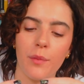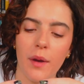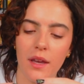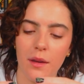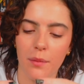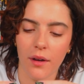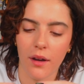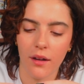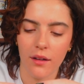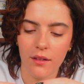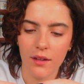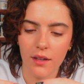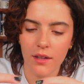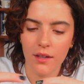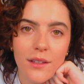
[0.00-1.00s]
paper.
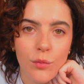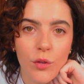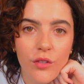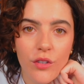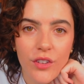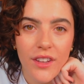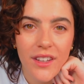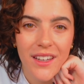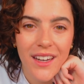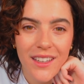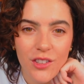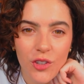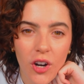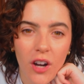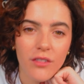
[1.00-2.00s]
Let's move on to the
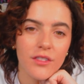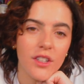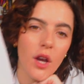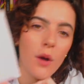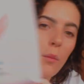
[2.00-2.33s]
next craft.